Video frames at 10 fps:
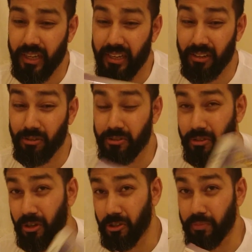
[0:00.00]
and it
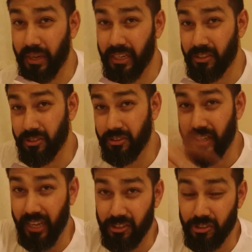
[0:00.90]
also goes back into the
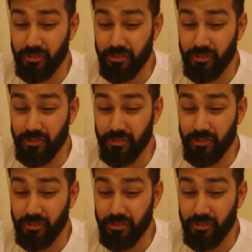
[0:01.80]
Kanto